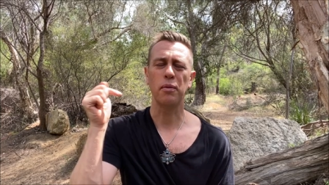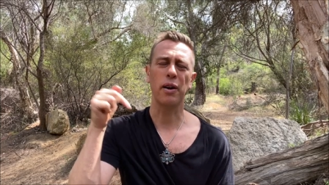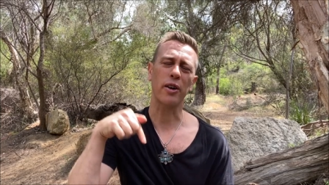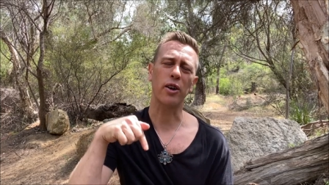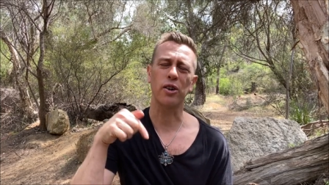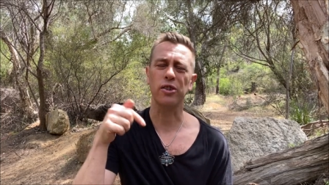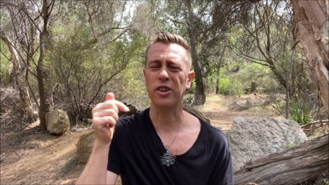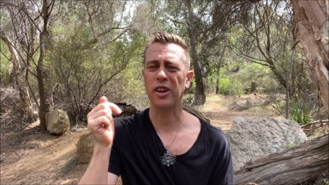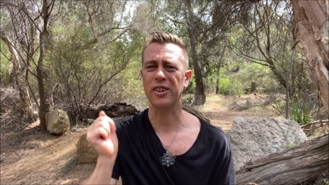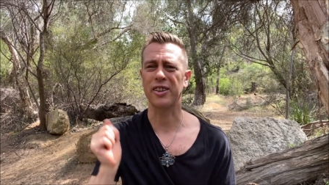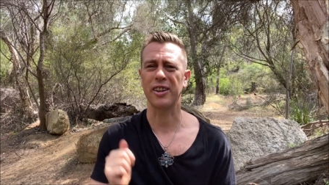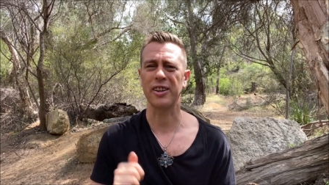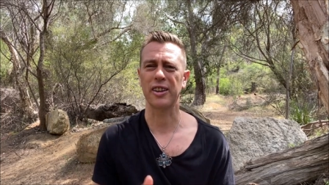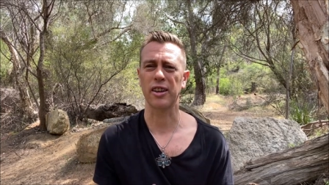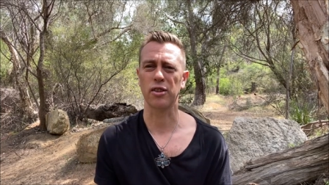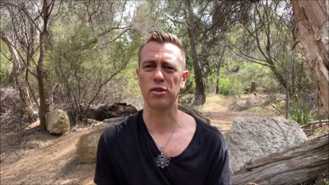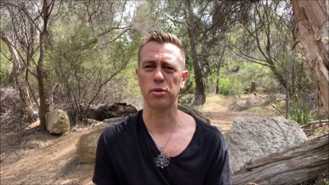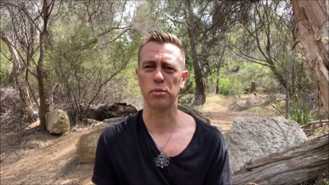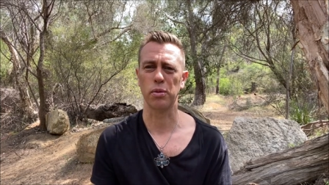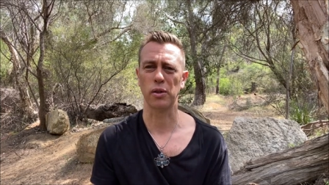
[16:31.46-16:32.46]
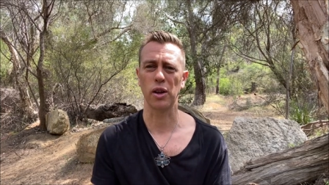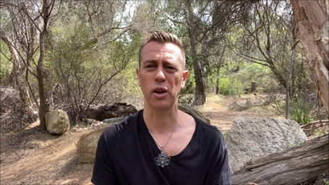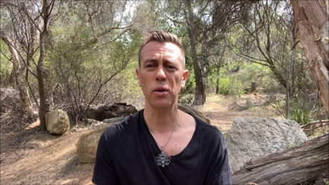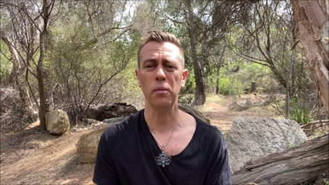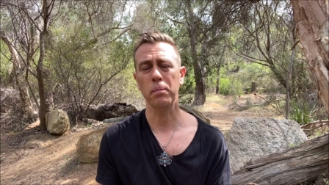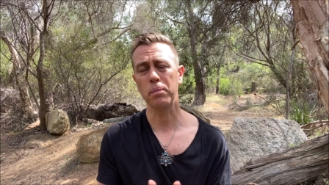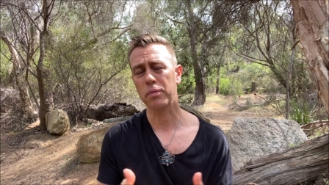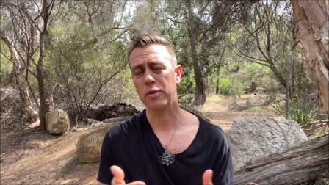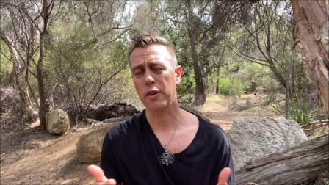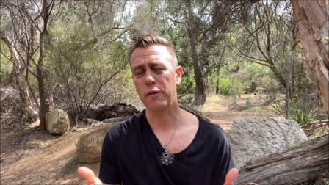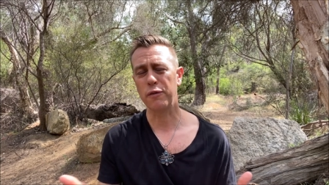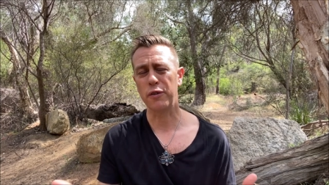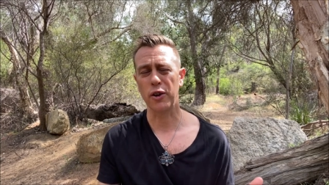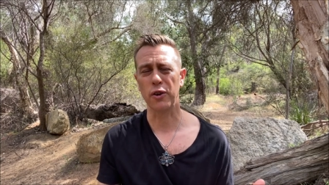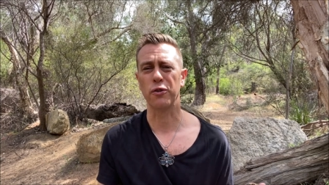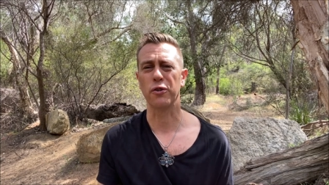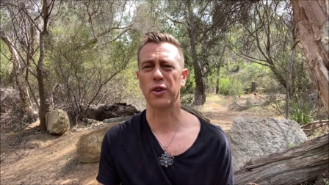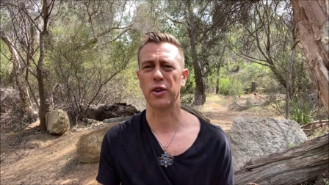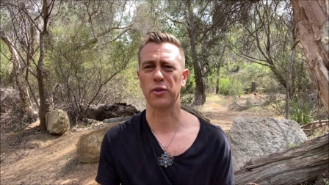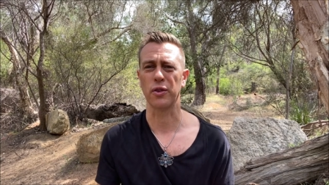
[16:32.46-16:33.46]
my contact details are below.
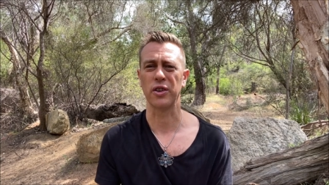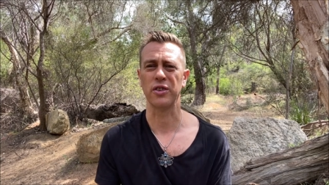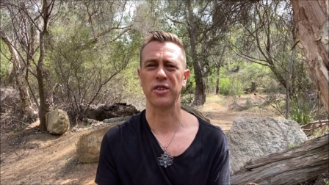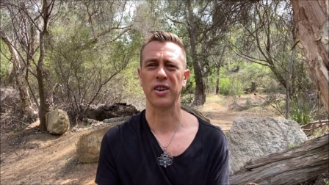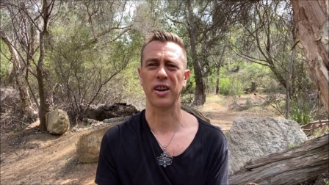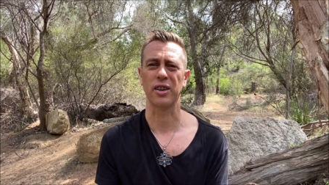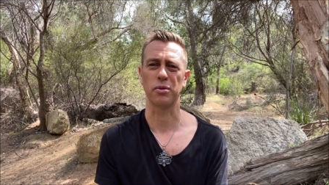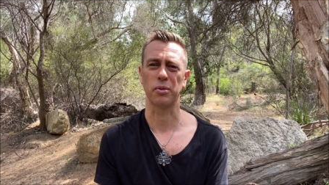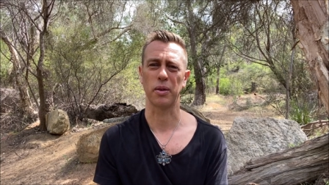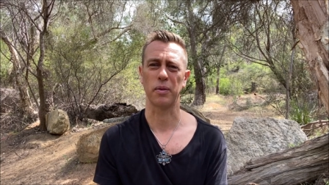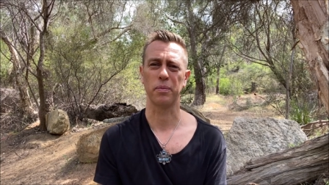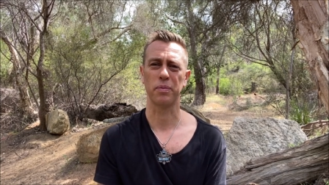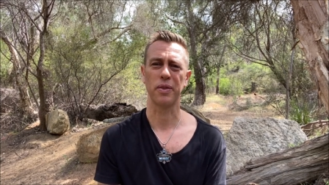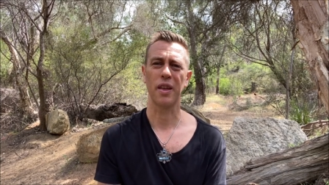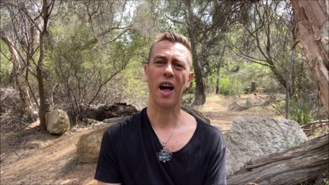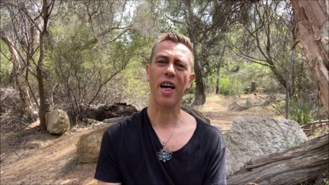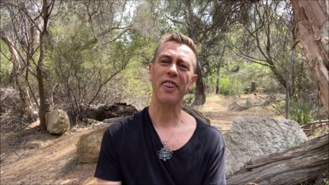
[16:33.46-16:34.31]
Feel free to reach out to me.